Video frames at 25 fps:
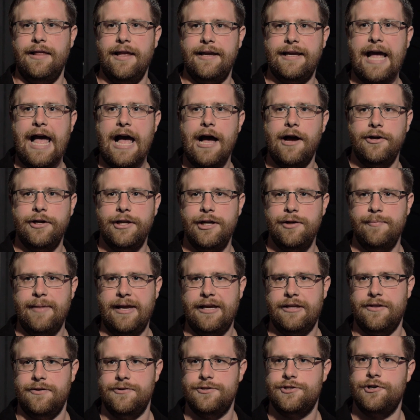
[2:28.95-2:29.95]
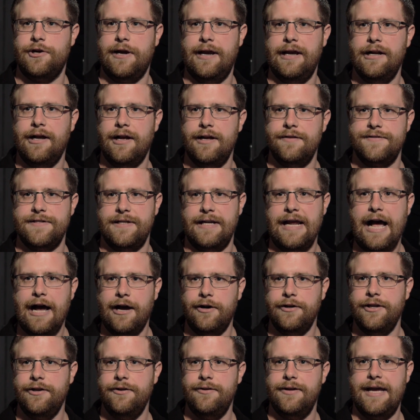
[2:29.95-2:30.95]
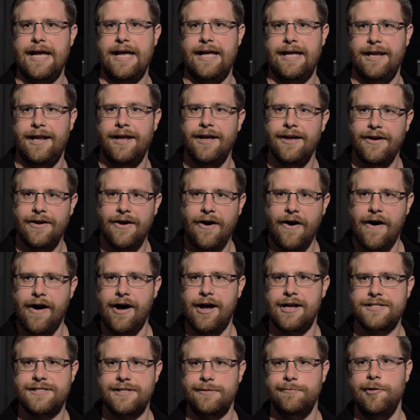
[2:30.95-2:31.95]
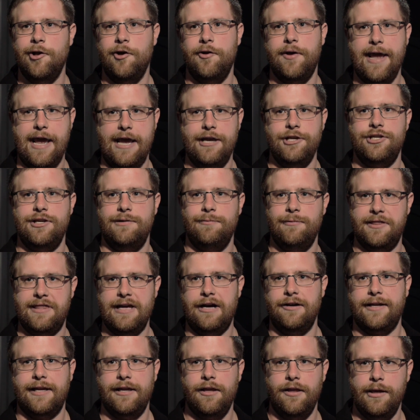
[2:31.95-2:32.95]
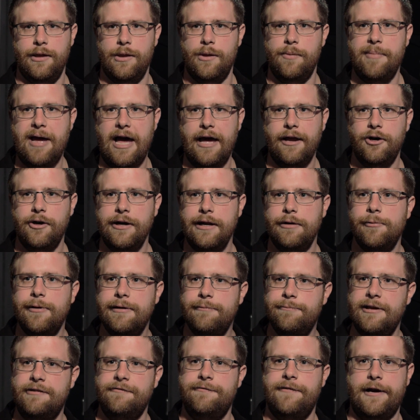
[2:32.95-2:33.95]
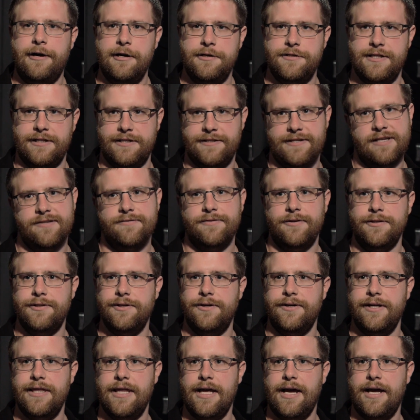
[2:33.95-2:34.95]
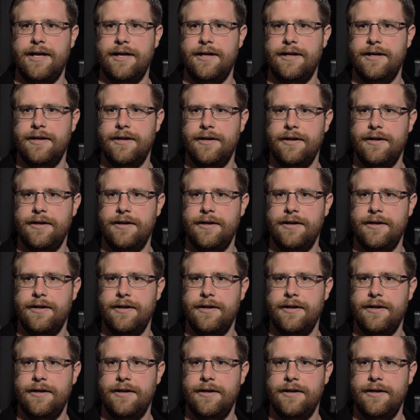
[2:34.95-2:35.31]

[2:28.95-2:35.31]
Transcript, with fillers: Like, how do you make those trade-offs and how do you get awesome location without killing the battery? And we've been very successful doing that.